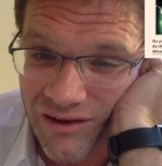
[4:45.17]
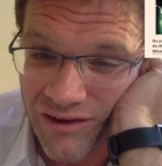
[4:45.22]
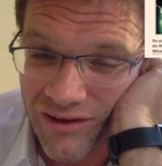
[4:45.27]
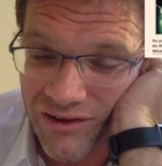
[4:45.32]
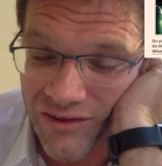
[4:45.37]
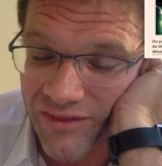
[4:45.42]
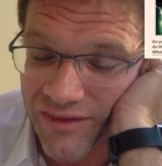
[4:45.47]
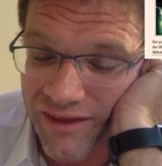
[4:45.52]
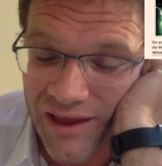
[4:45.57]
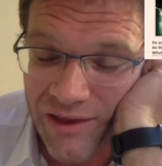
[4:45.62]

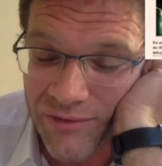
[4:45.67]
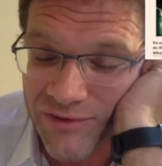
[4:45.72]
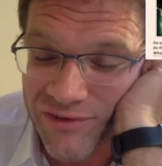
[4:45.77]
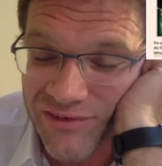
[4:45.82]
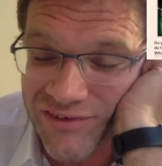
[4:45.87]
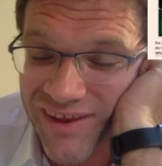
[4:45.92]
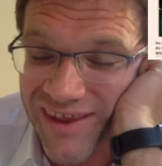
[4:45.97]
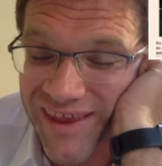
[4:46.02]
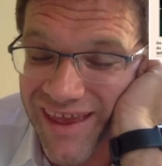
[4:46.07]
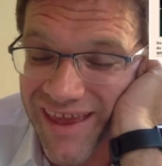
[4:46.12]
and the
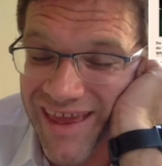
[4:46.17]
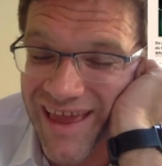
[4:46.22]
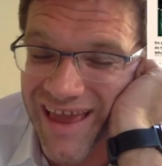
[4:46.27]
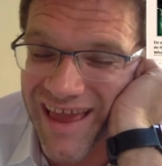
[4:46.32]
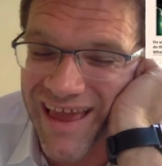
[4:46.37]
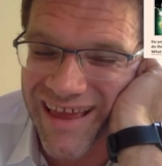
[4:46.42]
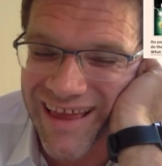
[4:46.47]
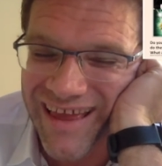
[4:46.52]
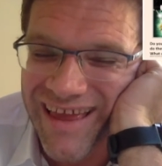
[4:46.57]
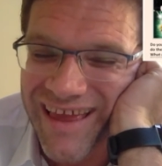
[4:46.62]
others,
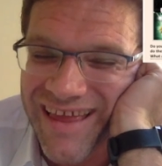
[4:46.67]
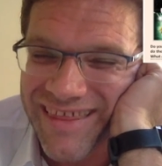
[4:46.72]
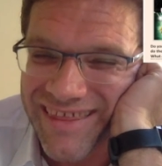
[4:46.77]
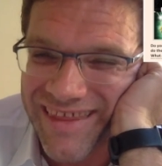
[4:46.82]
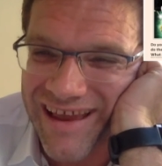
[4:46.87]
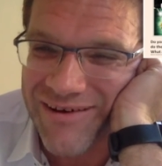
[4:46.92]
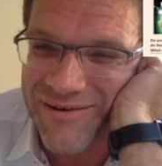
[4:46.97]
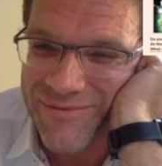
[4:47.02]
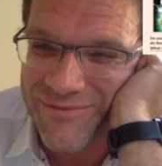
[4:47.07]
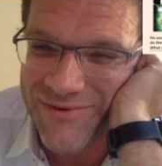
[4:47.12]

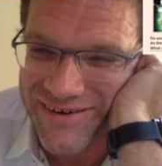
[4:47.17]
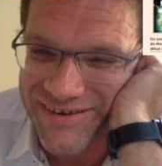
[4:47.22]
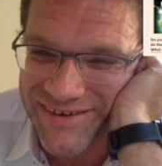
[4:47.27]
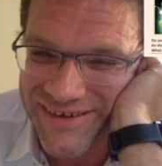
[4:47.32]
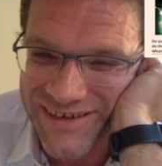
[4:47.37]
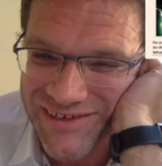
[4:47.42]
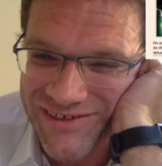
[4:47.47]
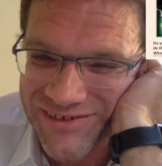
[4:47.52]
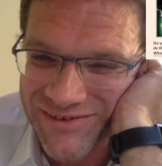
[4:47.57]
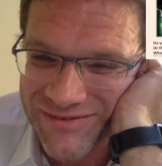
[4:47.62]
they were
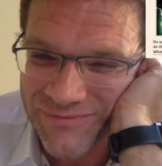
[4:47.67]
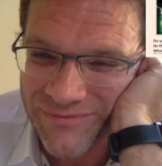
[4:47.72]
British.